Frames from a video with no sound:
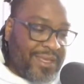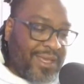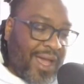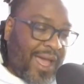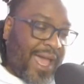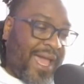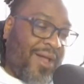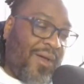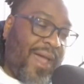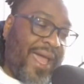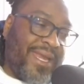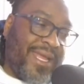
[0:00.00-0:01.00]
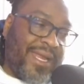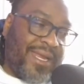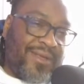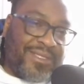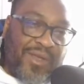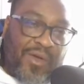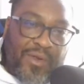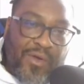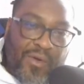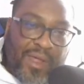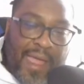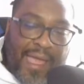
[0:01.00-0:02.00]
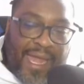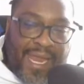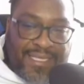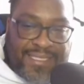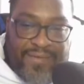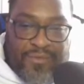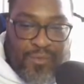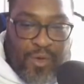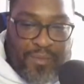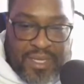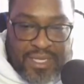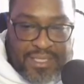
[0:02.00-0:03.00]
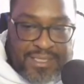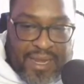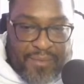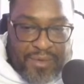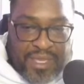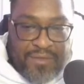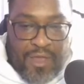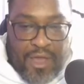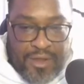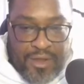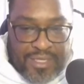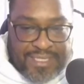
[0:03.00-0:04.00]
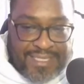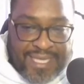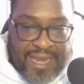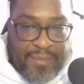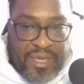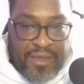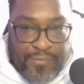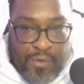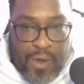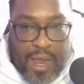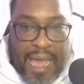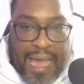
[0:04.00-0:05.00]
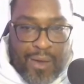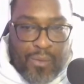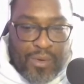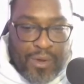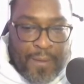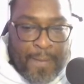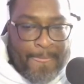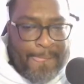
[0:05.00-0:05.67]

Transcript: Y'all, I don't have nothing else going on. I got like 7 more minutes that I'm going to give y'all, though, because I said I'll be here for an hour.